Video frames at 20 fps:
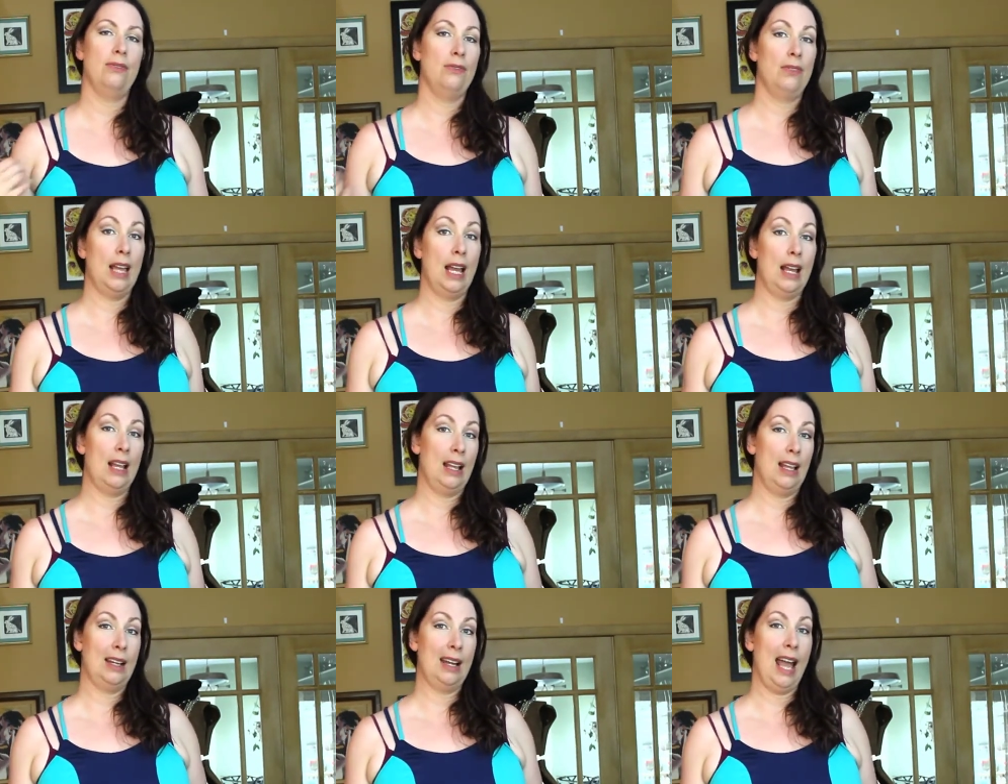
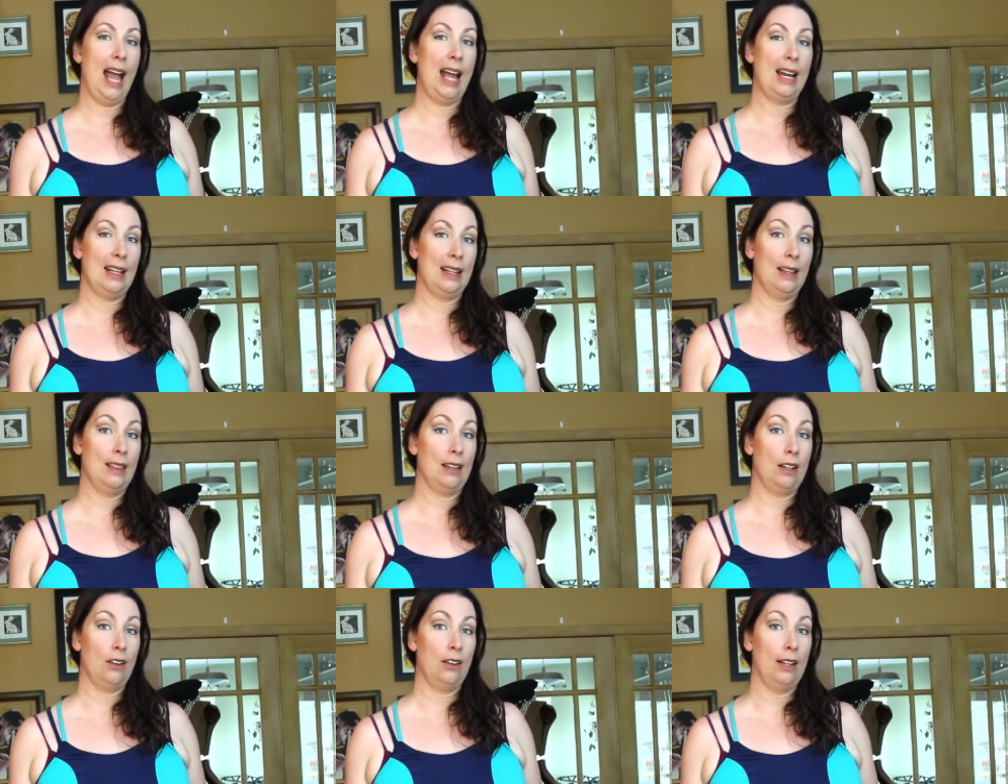then adding the
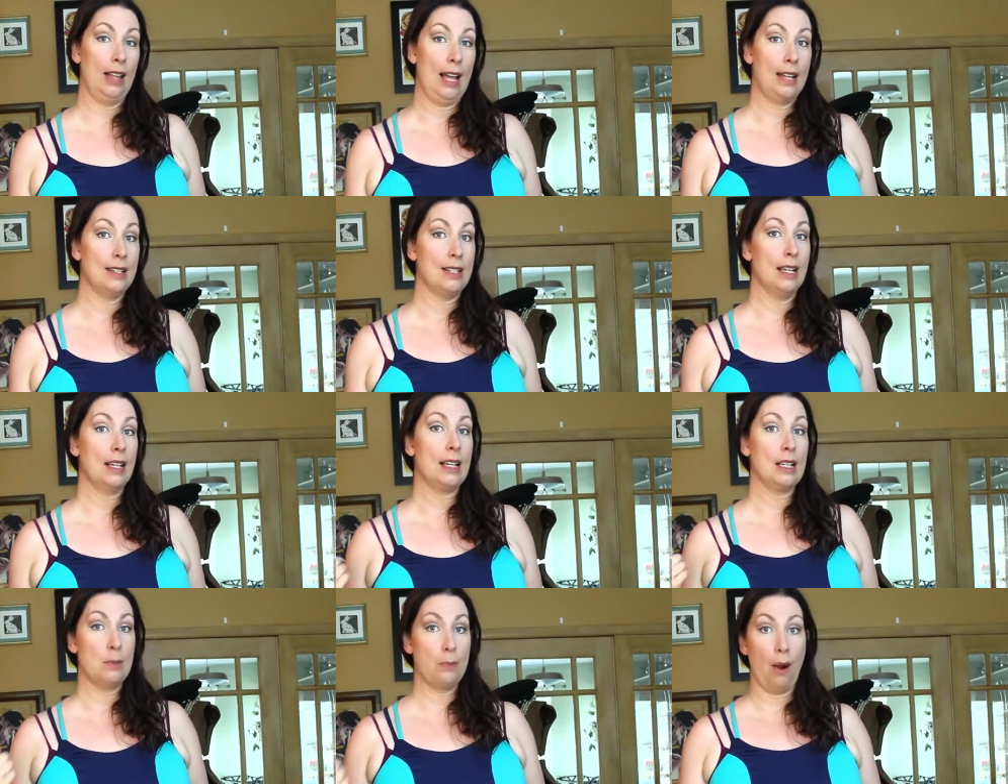thicker
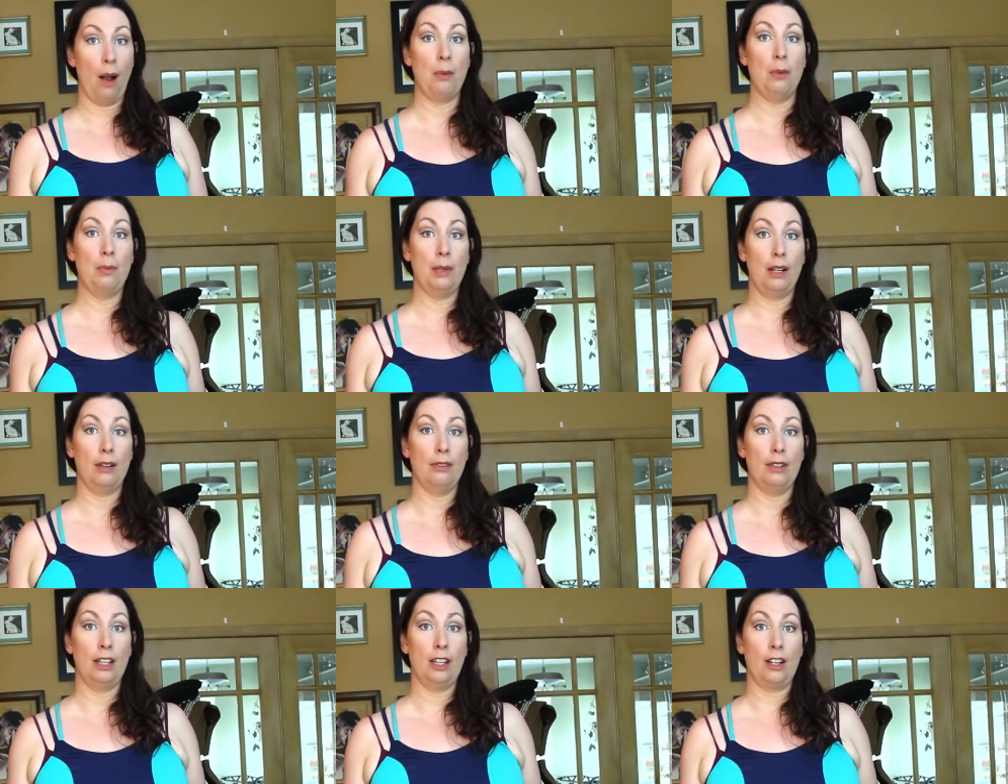elastic is probably
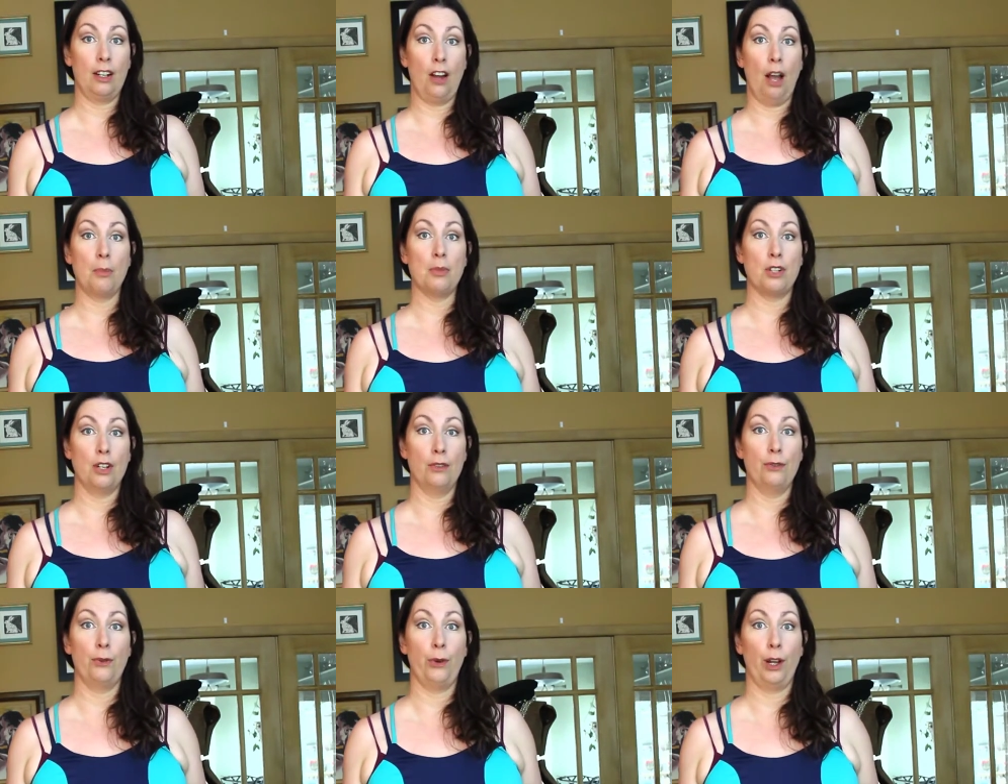a really good
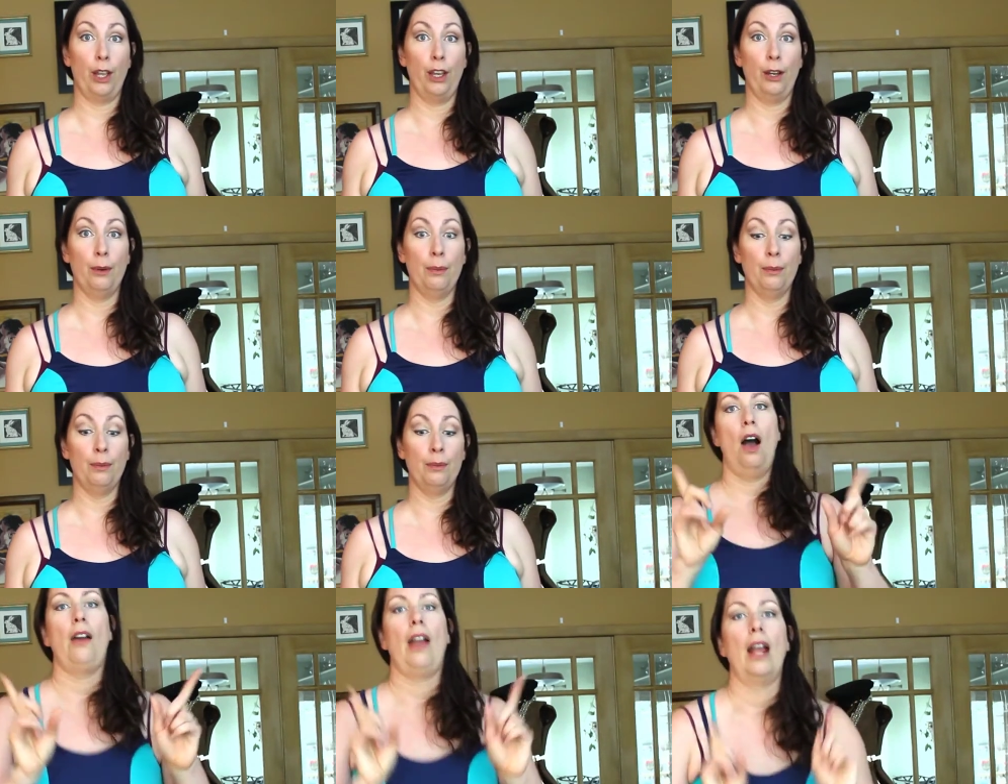option for you. All
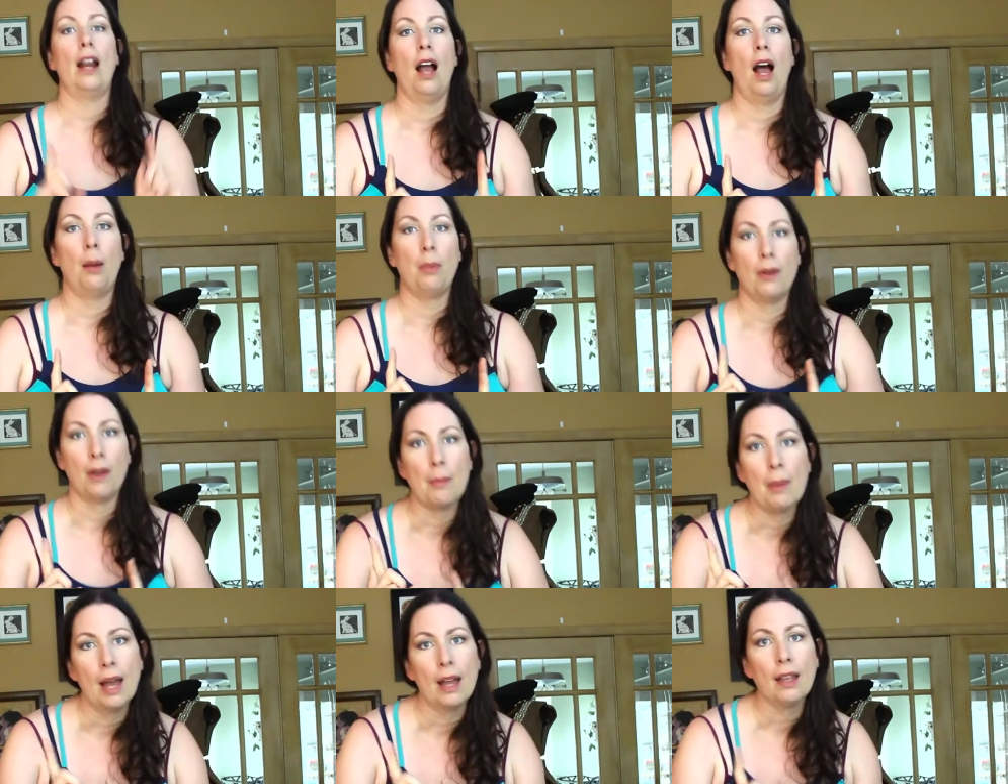right, I'll be
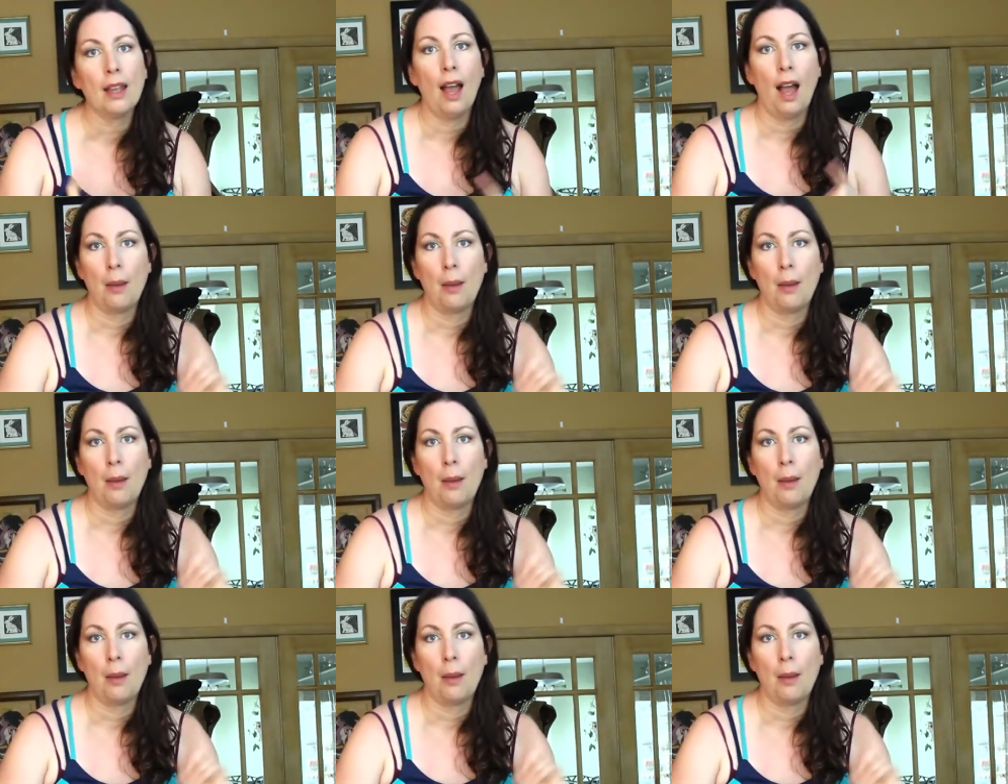right back.